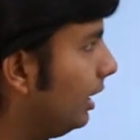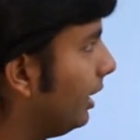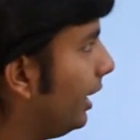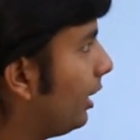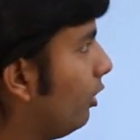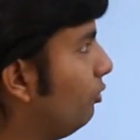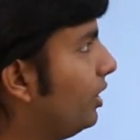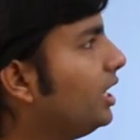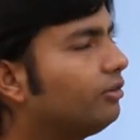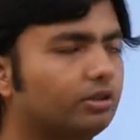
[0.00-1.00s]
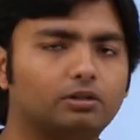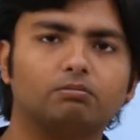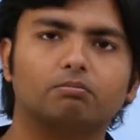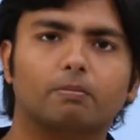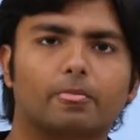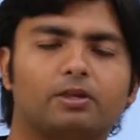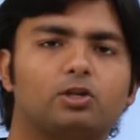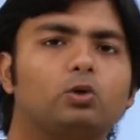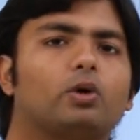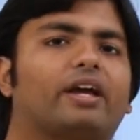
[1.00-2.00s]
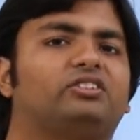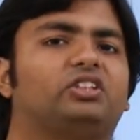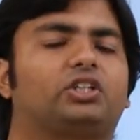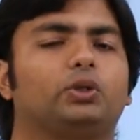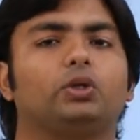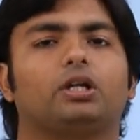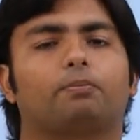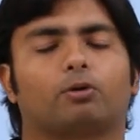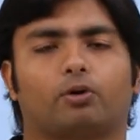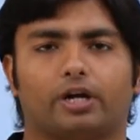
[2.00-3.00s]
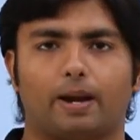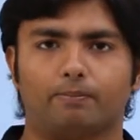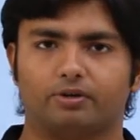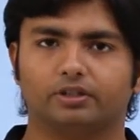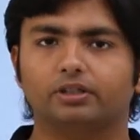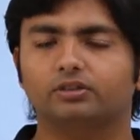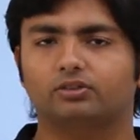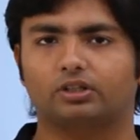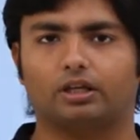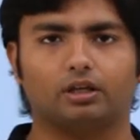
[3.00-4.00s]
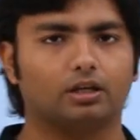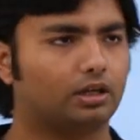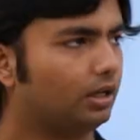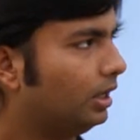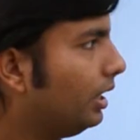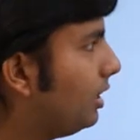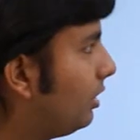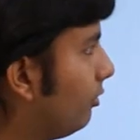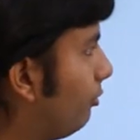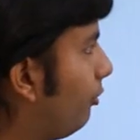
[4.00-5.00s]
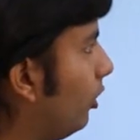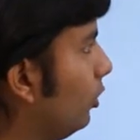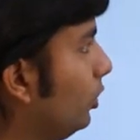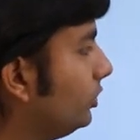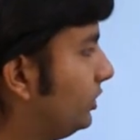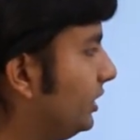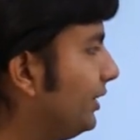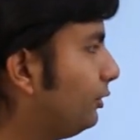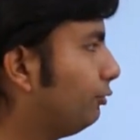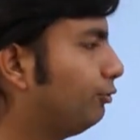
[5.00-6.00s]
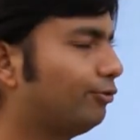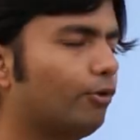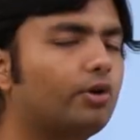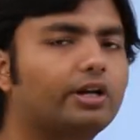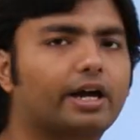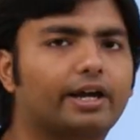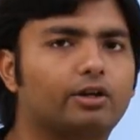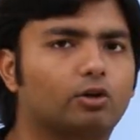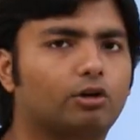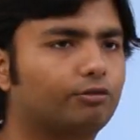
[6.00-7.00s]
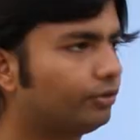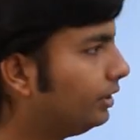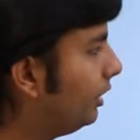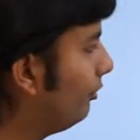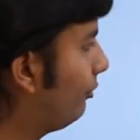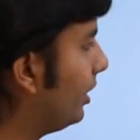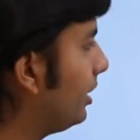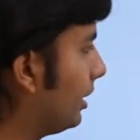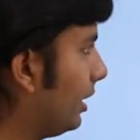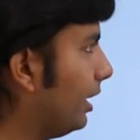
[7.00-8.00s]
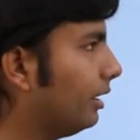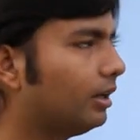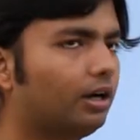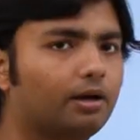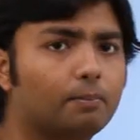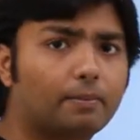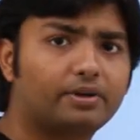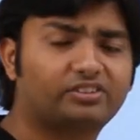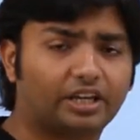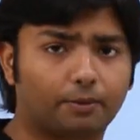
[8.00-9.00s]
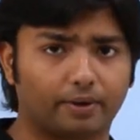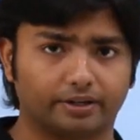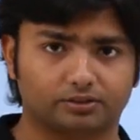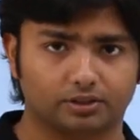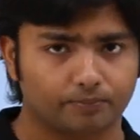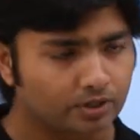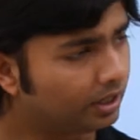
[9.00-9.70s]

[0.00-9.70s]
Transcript: Like whenever you execute a program written in C, it follows these four kind of different uh, memory segments.